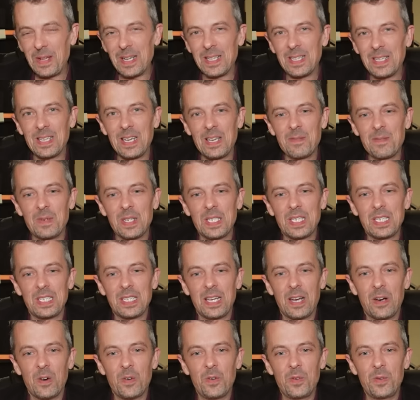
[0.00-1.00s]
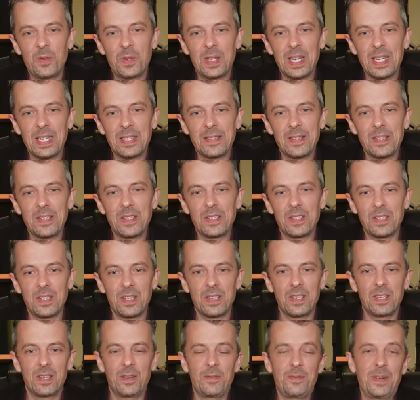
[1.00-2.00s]
to playing the game myself, getting this
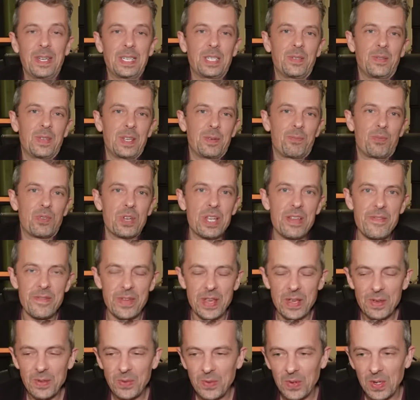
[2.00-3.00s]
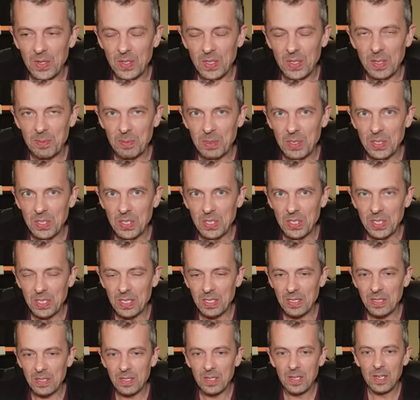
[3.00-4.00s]
uh, effectively a preview as far as I'm
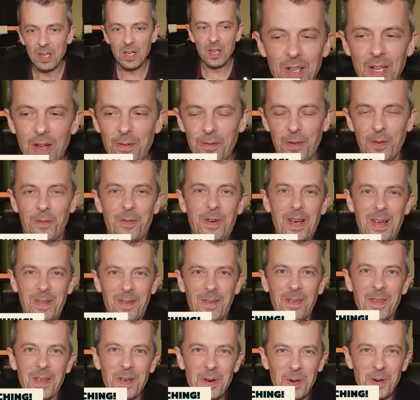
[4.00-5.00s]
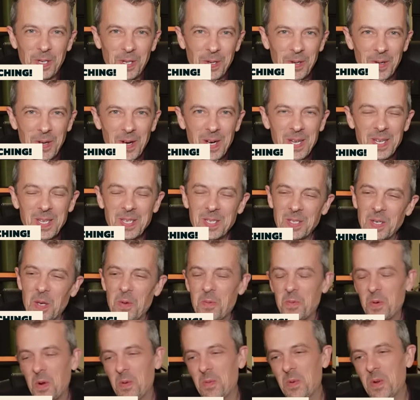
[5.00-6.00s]
concerned. Love the fact that the Auto nine is
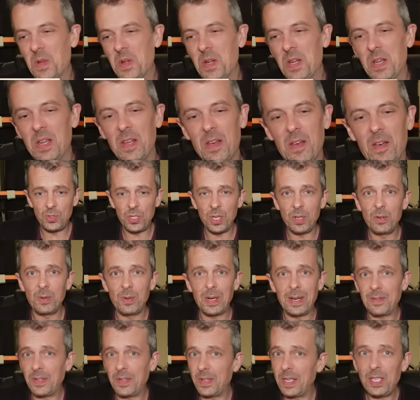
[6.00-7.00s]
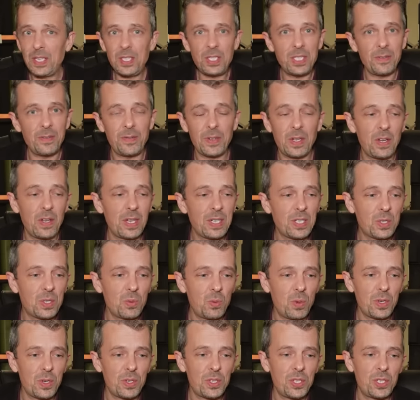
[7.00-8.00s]
so prominent. Do, after this, if you'd like
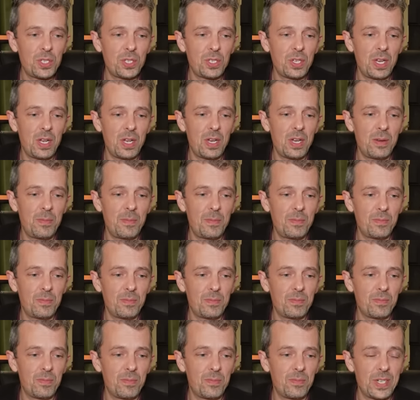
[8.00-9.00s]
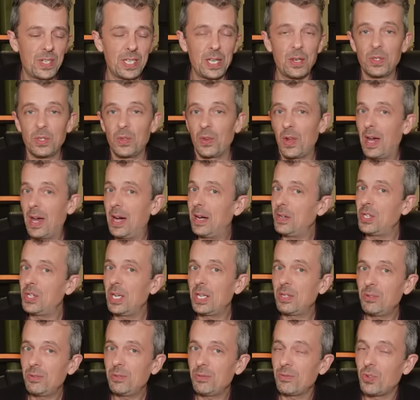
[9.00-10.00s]
to watch um, videos on our
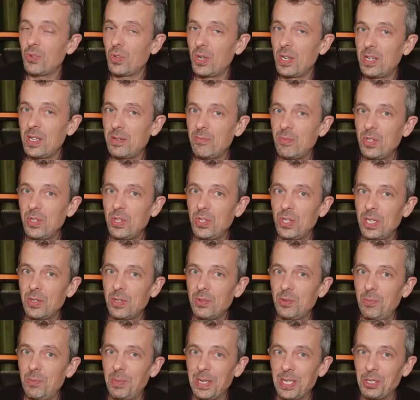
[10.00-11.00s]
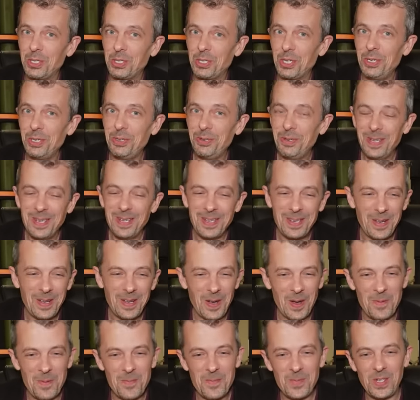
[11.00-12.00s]
channel, the Royal Armouries channel, please do.
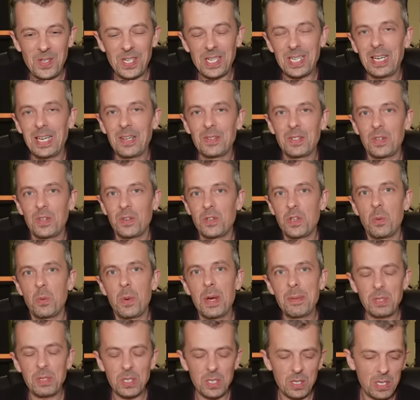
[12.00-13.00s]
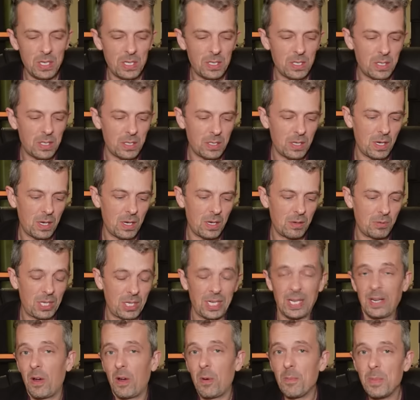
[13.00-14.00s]
Um, check out our new websites, uh,
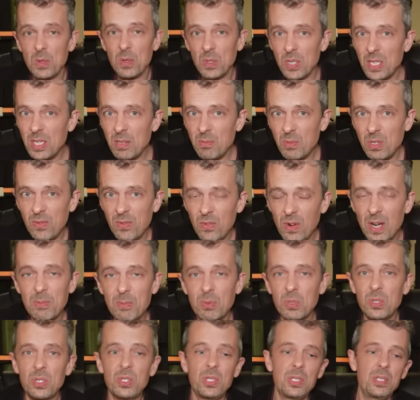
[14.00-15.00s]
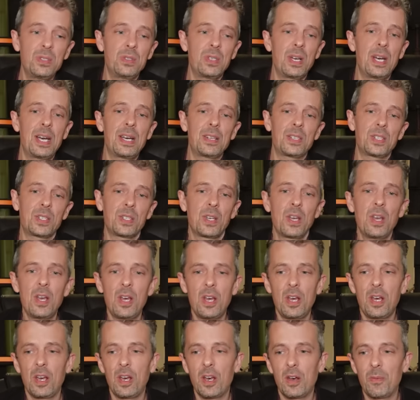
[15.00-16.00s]
check out our museums if you're able to do that.
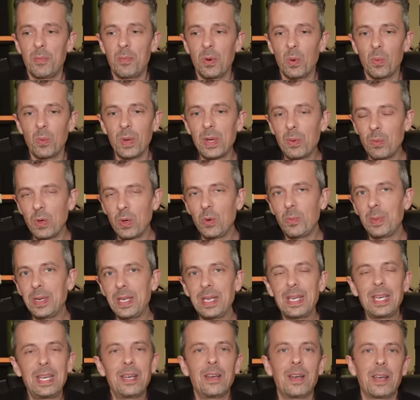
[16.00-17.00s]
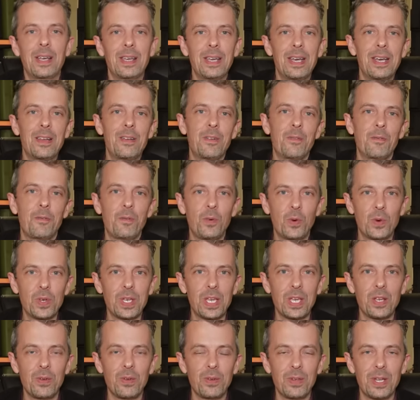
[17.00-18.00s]
Uh, but we will be here again for
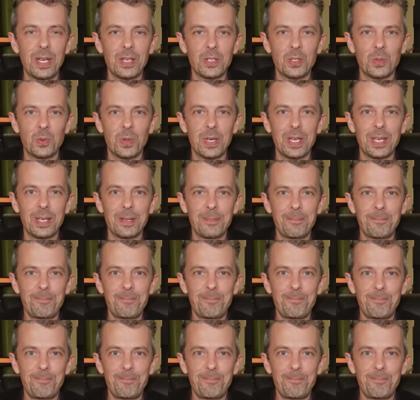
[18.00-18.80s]
you next week.